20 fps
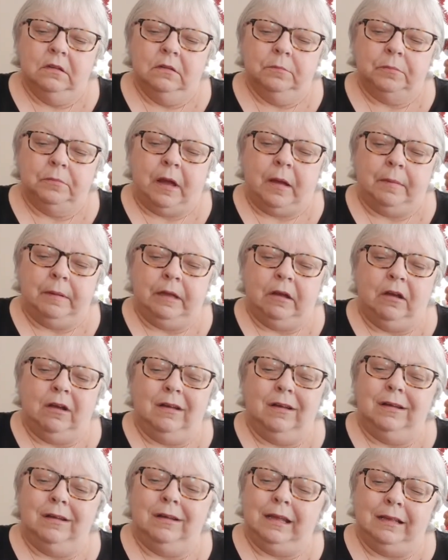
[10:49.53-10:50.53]
Probably, uh,
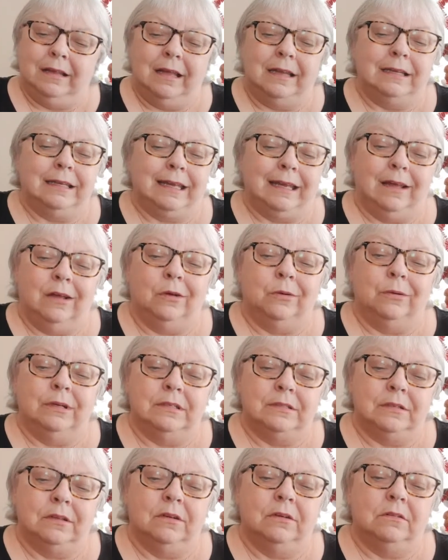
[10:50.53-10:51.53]
I had a lot of
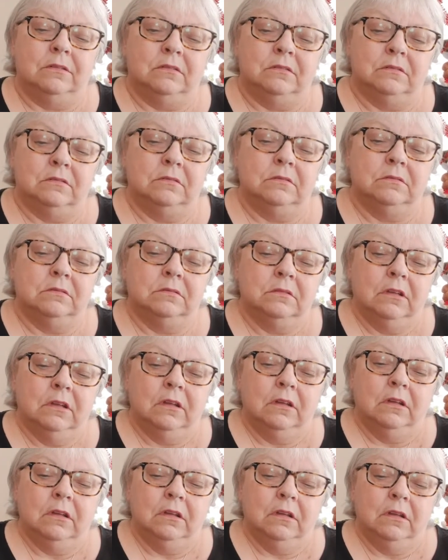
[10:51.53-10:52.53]
calories though.
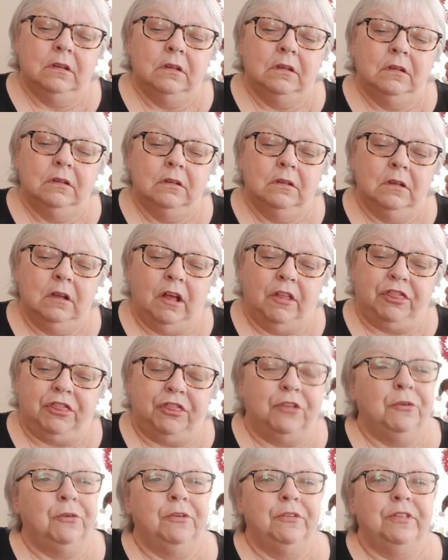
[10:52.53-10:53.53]
A
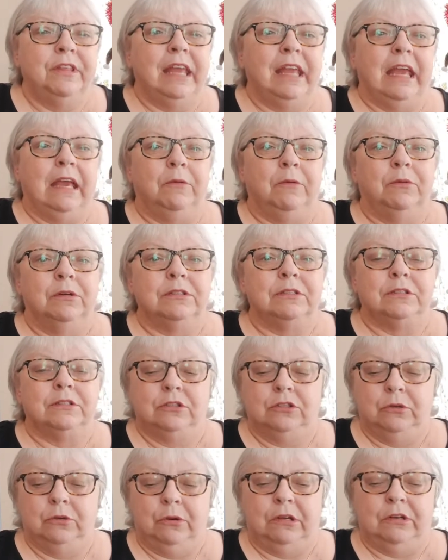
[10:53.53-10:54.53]
third of the egg was
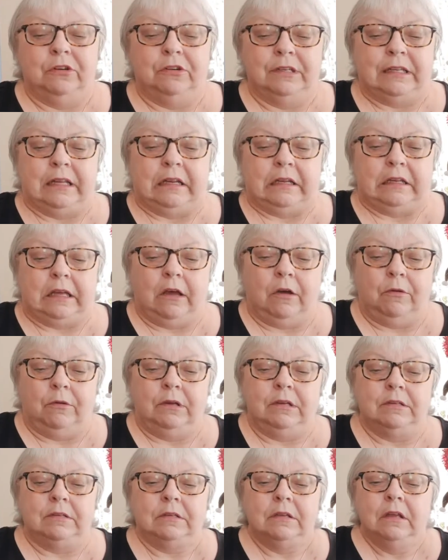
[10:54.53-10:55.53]
210
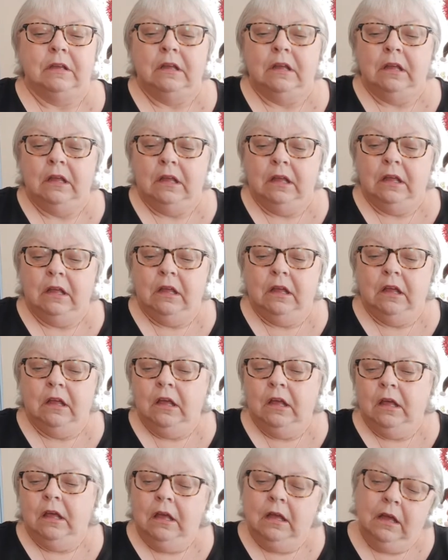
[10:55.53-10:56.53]
calories.
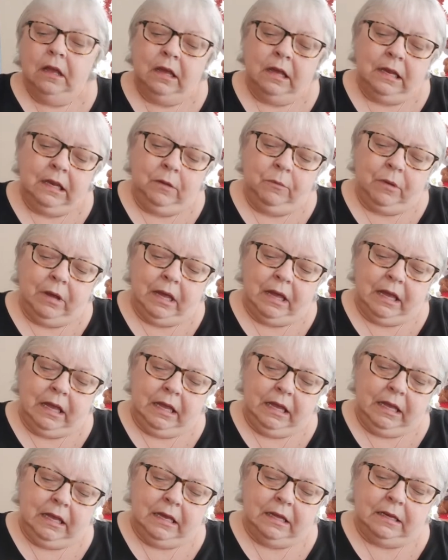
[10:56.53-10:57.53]
Anyway,
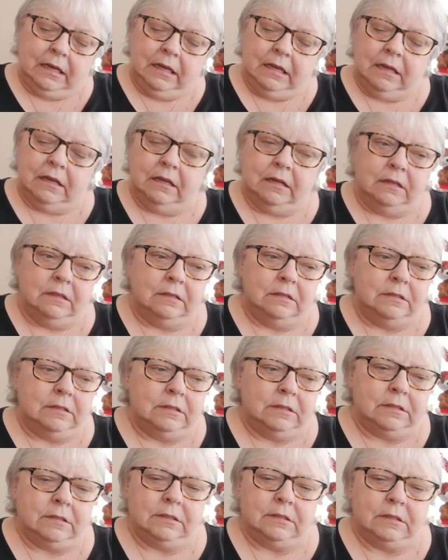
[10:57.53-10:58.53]
it
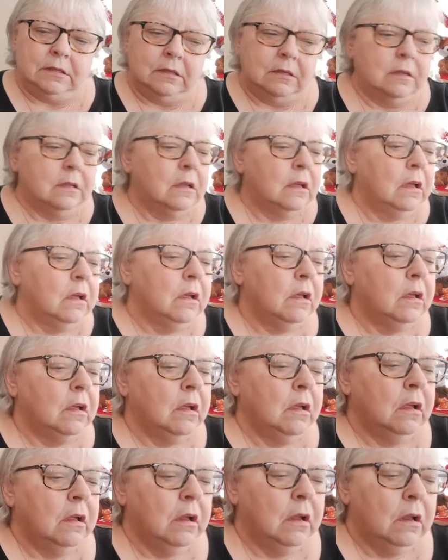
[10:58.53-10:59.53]
is
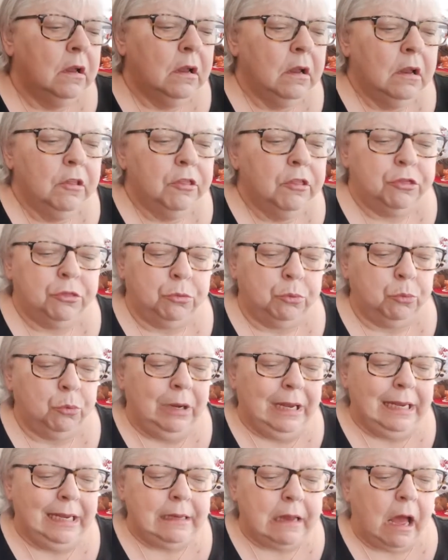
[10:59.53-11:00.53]

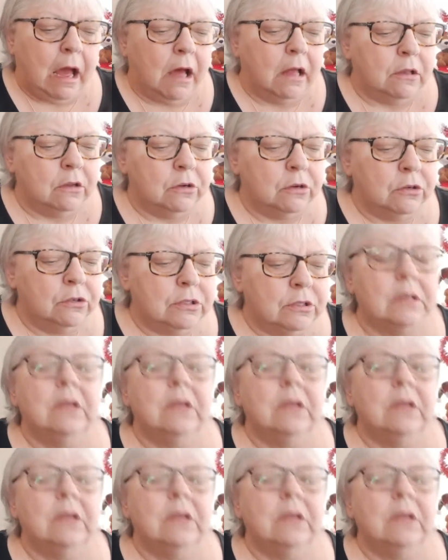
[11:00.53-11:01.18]
$3